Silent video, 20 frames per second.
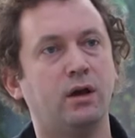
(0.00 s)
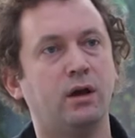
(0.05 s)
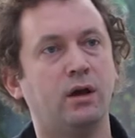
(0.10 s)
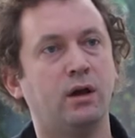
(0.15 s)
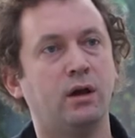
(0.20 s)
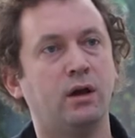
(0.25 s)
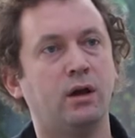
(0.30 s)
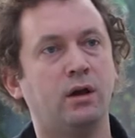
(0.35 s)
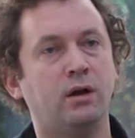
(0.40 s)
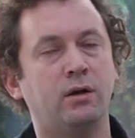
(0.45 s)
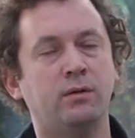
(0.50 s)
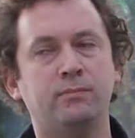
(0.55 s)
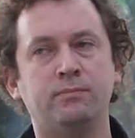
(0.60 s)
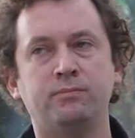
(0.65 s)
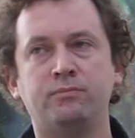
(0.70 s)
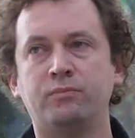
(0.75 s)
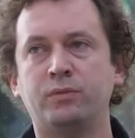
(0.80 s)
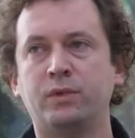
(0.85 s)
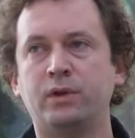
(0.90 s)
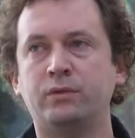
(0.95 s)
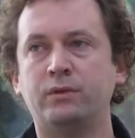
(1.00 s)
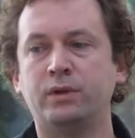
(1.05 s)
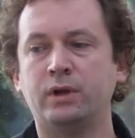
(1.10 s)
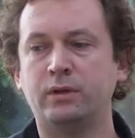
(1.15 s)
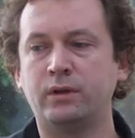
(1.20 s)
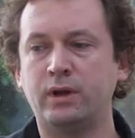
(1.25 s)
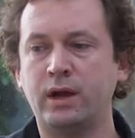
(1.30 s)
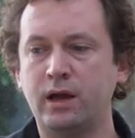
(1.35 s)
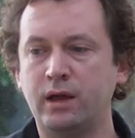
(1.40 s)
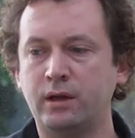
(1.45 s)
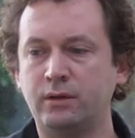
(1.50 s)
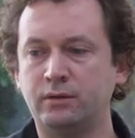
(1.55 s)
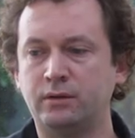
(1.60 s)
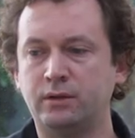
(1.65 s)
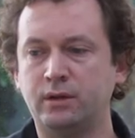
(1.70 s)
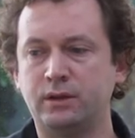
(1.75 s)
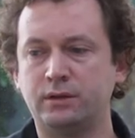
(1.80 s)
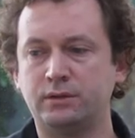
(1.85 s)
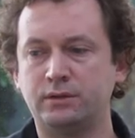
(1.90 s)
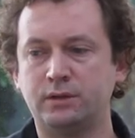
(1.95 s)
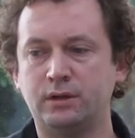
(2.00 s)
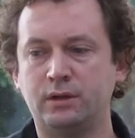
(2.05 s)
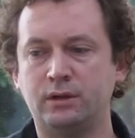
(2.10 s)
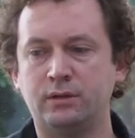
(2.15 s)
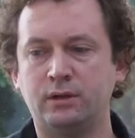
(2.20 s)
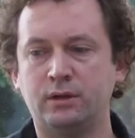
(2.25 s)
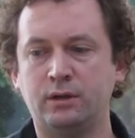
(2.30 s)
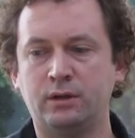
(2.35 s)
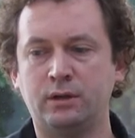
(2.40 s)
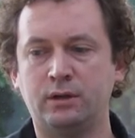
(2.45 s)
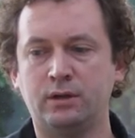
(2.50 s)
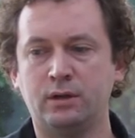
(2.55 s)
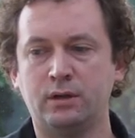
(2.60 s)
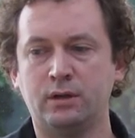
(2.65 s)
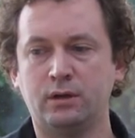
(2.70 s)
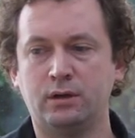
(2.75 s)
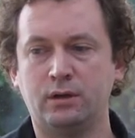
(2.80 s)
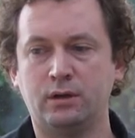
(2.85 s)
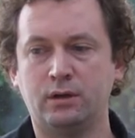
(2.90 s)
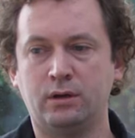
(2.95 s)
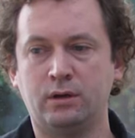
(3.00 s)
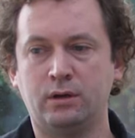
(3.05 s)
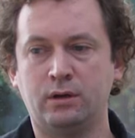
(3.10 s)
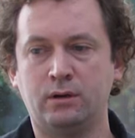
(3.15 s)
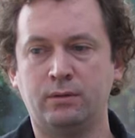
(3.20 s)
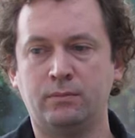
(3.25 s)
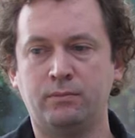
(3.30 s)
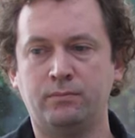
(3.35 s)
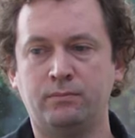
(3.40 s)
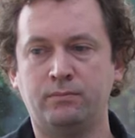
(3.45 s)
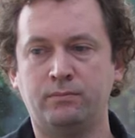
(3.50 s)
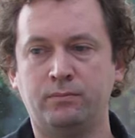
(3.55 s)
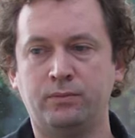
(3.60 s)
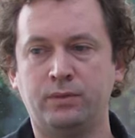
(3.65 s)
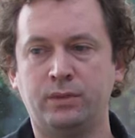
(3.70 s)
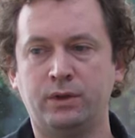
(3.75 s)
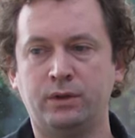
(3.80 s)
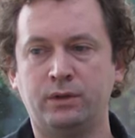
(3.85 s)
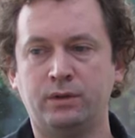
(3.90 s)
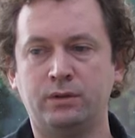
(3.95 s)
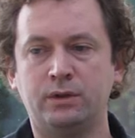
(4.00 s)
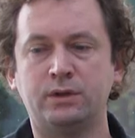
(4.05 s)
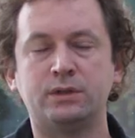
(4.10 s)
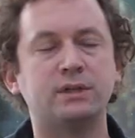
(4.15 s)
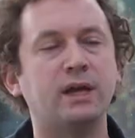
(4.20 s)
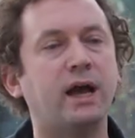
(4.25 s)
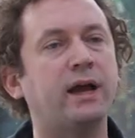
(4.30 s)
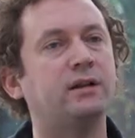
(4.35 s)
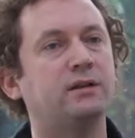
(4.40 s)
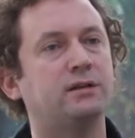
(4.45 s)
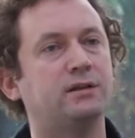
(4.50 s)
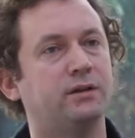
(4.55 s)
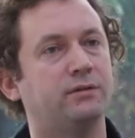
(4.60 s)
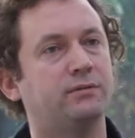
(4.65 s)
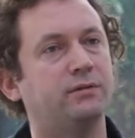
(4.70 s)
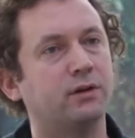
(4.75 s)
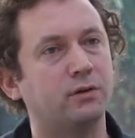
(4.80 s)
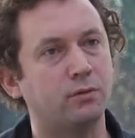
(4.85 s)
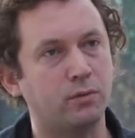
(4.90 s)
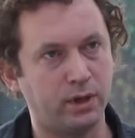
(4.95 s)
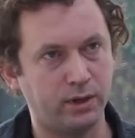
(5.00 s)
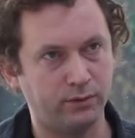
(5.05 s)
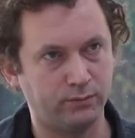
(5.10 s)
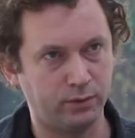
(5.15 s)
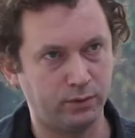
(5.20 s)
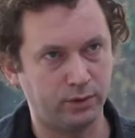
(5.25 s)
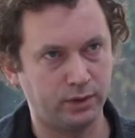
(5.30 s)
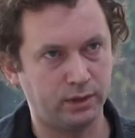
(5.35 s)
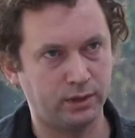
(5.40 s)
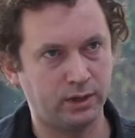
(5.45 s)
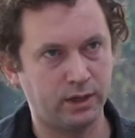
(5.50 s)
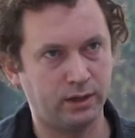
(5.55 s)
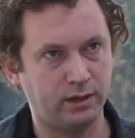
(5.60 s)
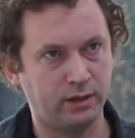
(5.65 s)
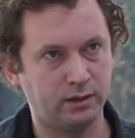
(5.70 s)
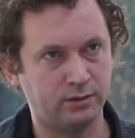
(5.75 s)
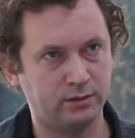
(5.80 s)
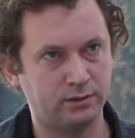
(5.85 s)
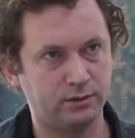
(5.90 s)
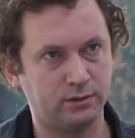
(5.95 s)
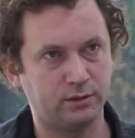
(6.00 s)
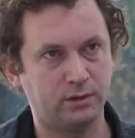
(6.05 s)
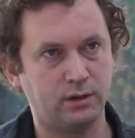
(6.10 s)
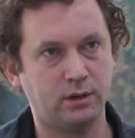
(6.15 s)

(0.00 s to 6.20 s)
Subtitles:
On the other hand, let's say, the scientific way of looking at it.